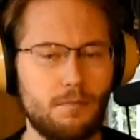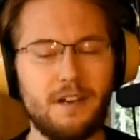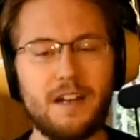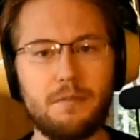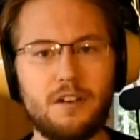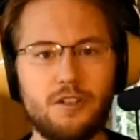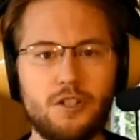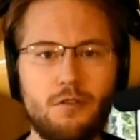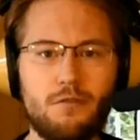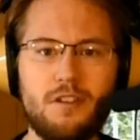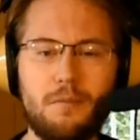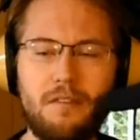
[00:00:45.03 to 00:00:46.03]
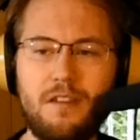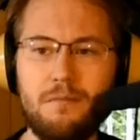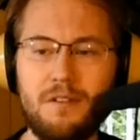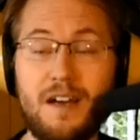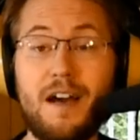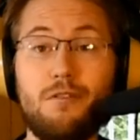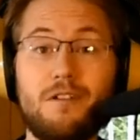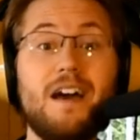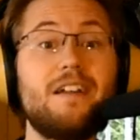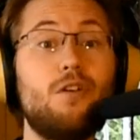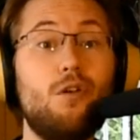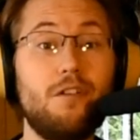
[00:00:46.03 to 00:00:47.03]
But I'm gonna show some of them now.
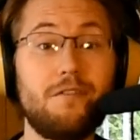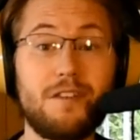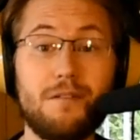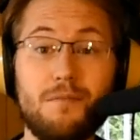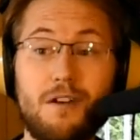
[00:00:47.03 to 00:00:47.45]
Not all of them,